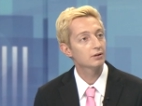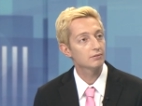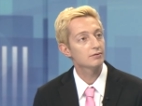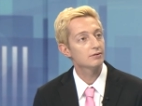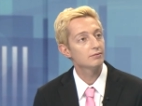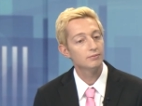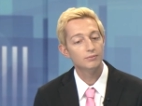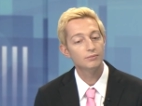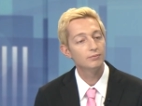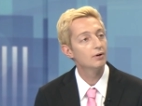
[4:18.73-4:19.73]
close
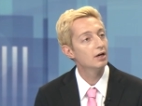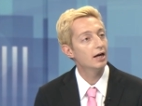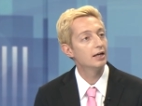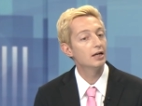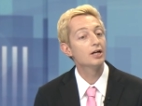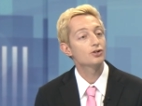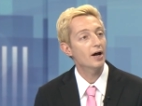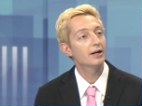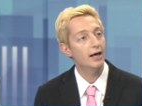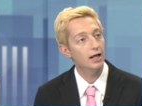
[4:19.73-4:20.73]
to and
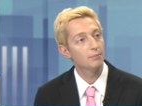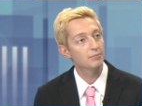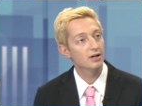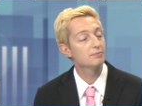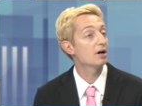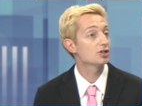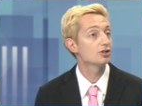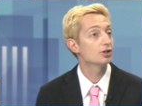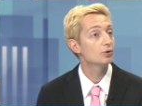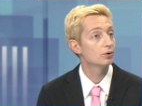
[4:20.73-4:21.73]
try to help as much
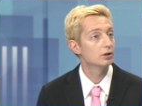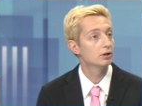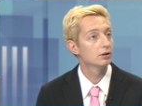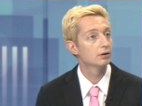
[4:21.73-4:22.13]
as he could.